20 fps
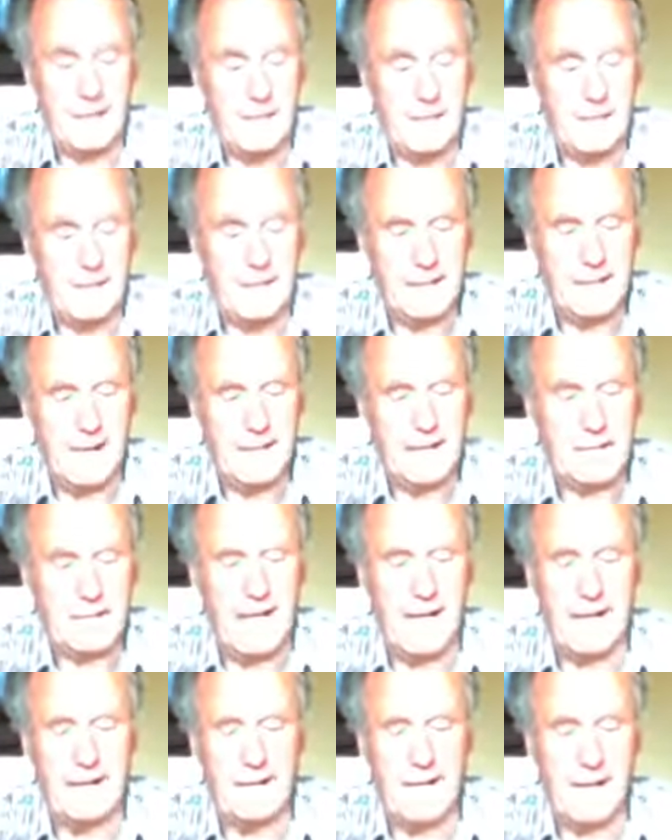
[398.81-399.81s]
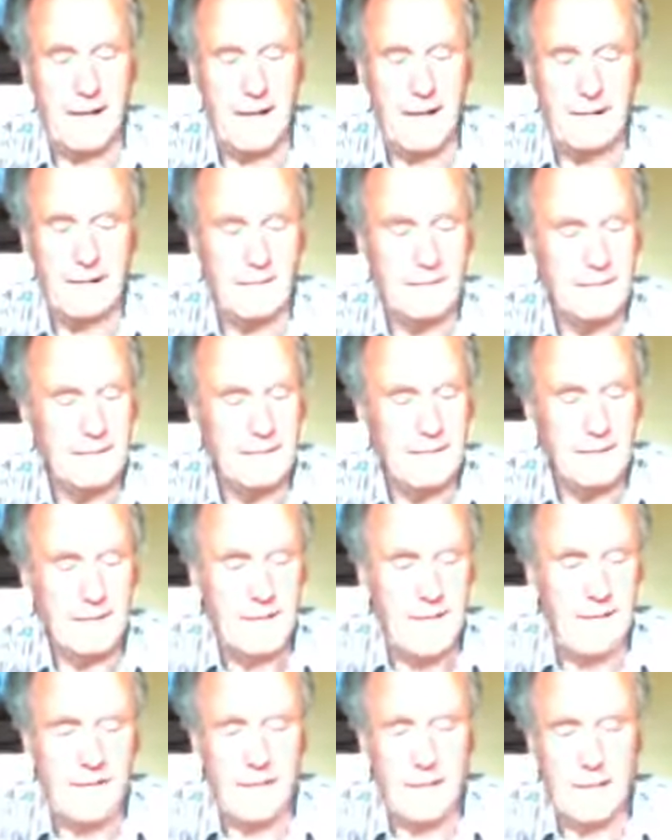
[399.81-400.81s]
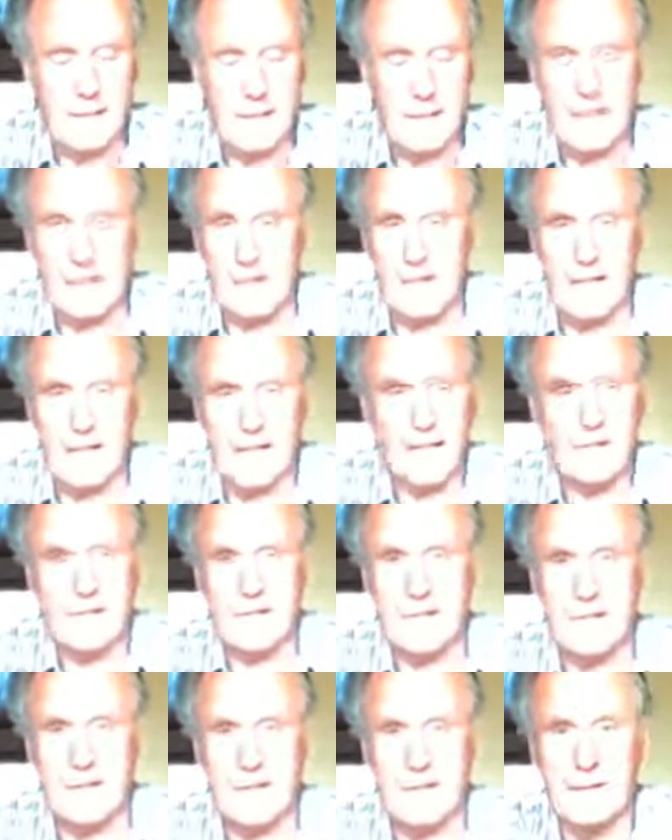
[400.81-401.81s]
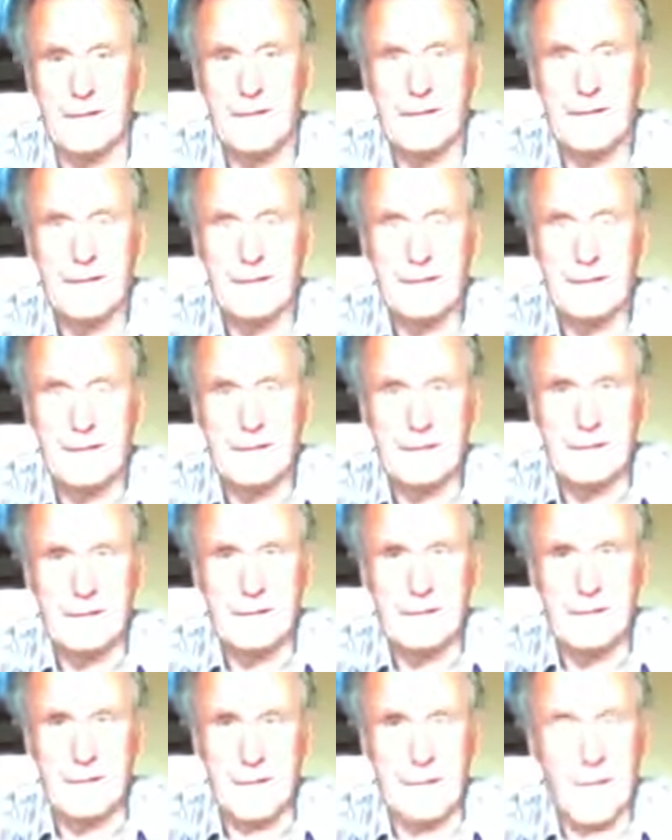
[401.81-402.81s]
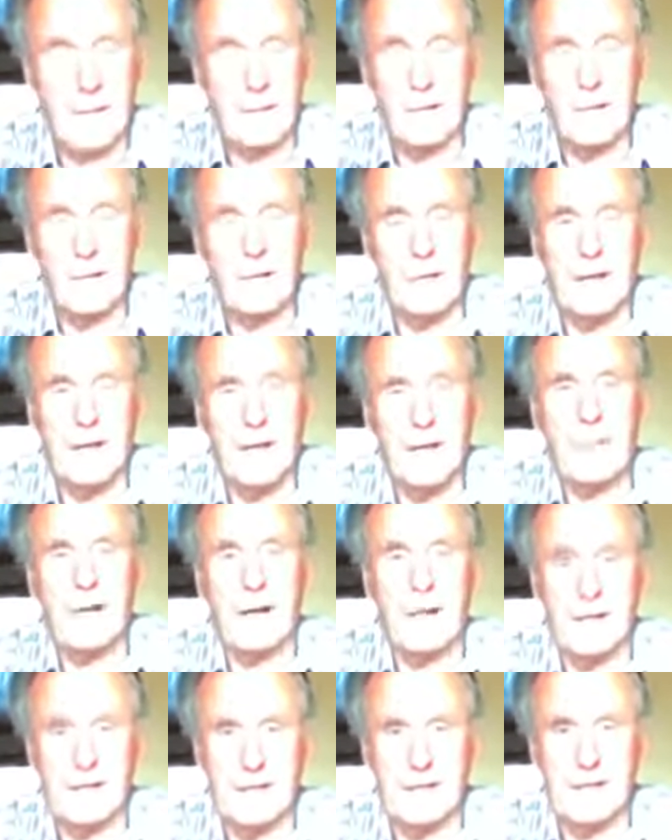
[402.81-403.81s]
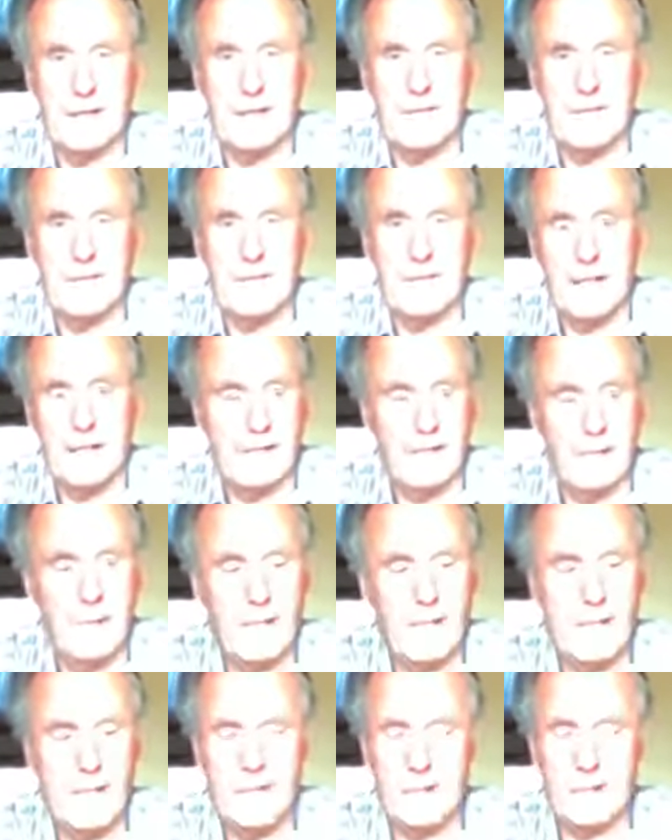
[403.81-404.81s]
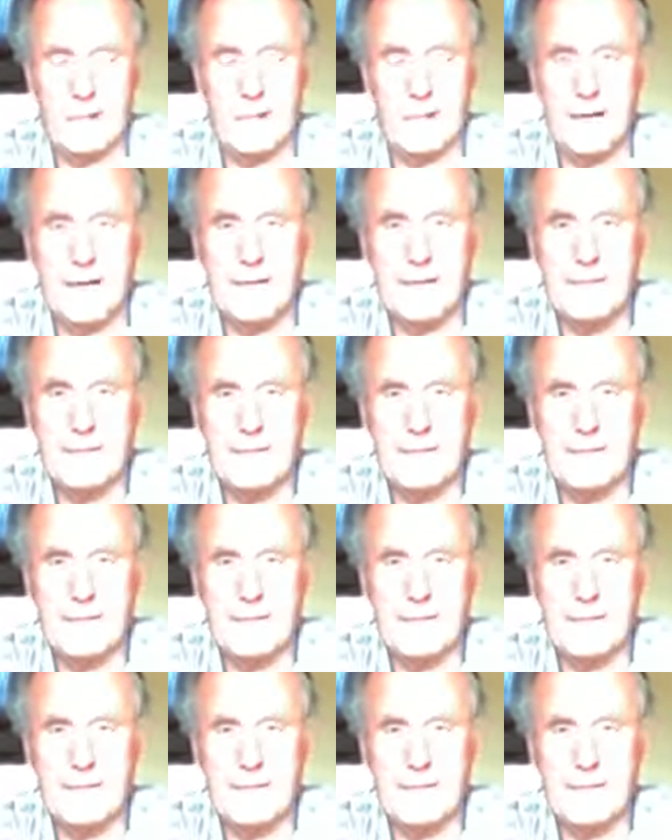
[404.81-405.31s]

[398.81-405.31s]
I mean, the car's lying there, and everybody has a license and not able to go anywhere and have a weekend's crack.